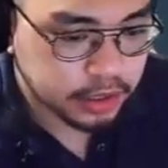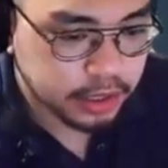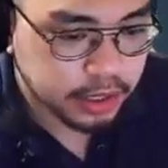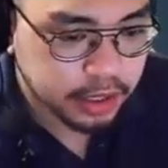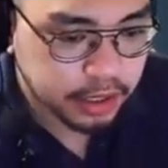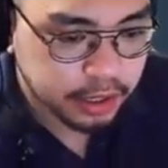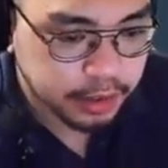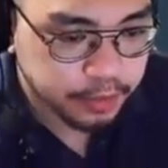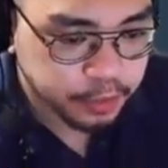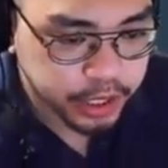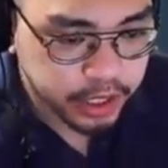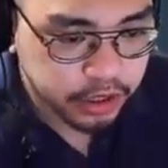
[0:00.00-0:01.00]

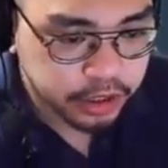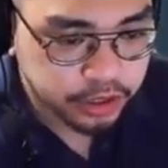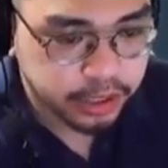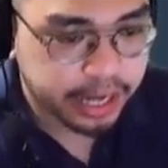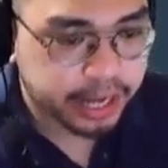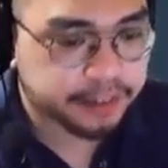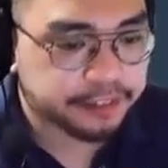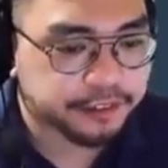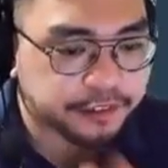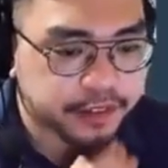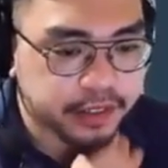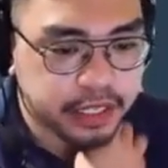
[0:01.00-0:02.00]
we also have
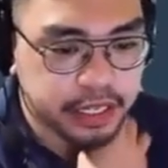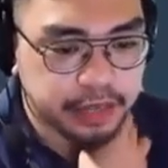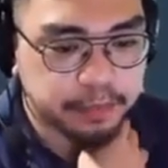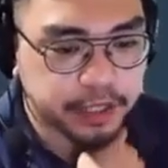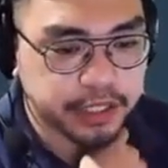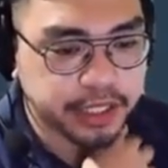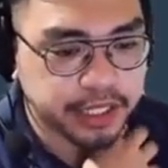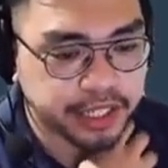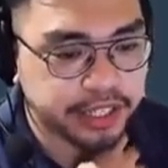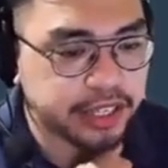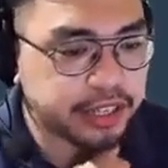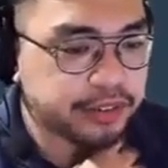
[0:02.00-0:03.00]
the
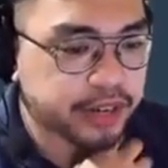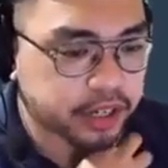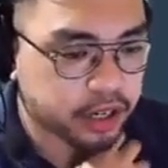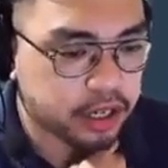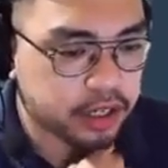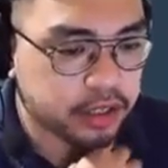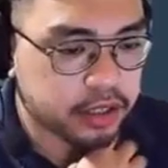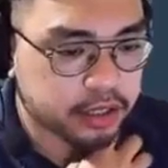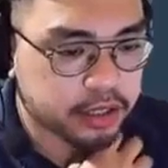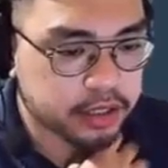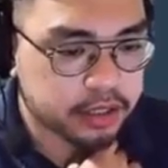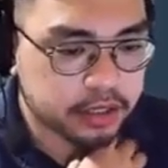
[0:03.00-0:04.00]
precision and recall
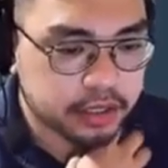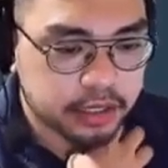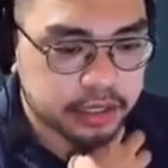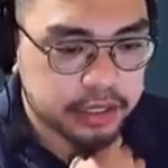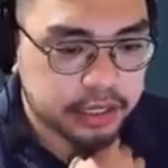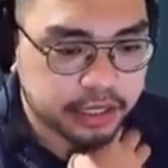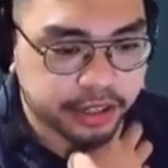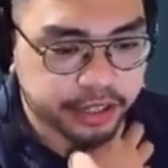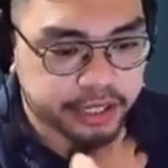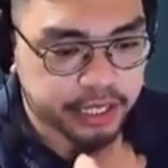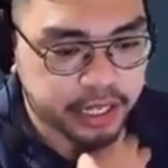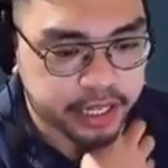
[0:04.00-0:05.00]

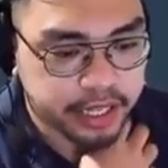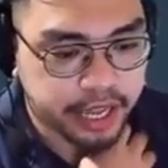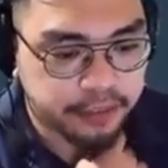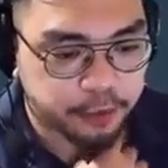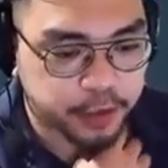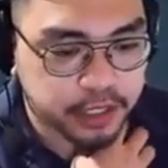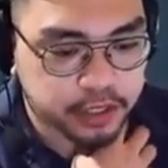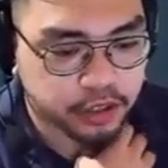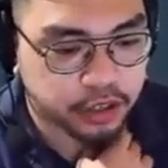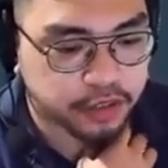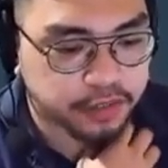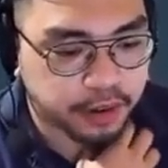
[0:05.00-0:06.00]
accuracy and the F1
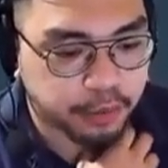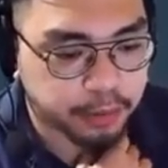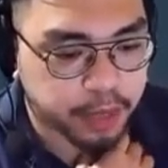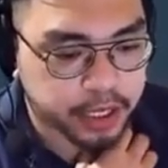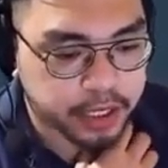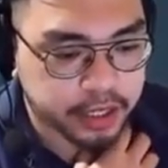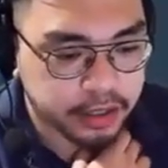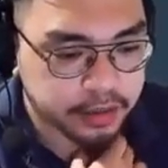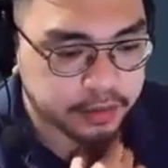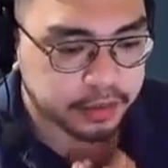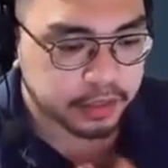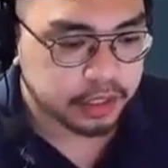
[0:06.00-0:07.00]
score of our model.
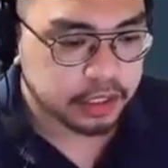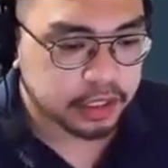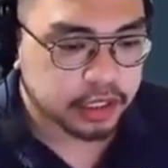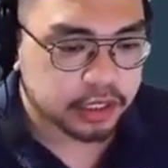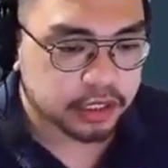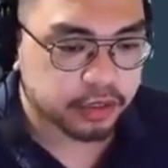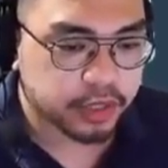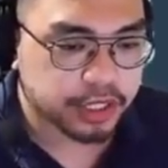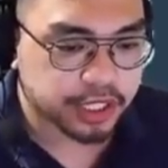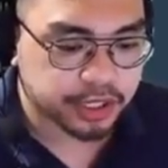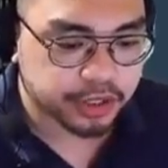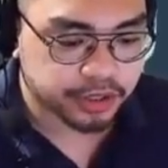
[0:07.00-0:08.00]
so which
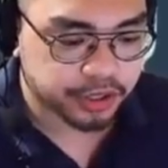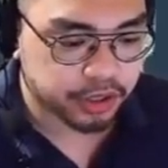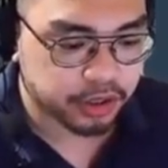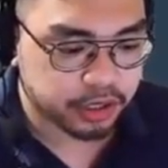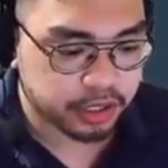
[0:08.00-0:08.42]
is shown